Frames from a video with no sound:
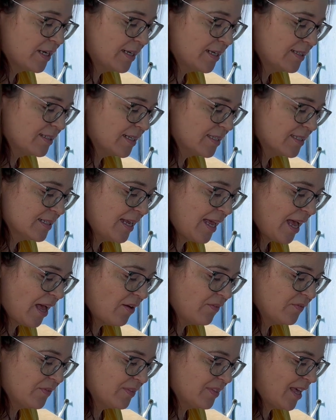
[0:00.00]
It doesn't
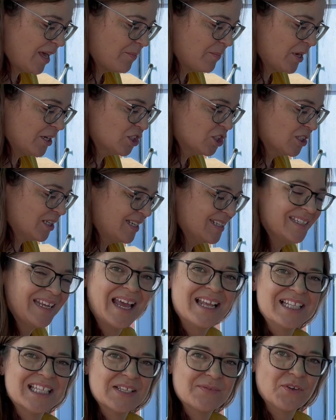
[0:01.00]
have that much
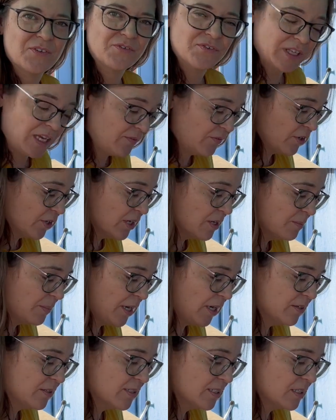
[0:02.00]
intensive a flavor
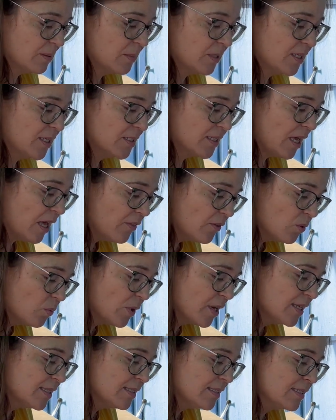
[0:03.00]
compared to some of these other
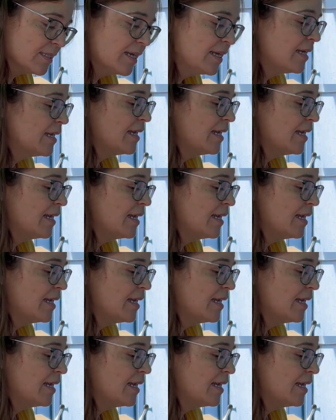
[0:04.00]
ones.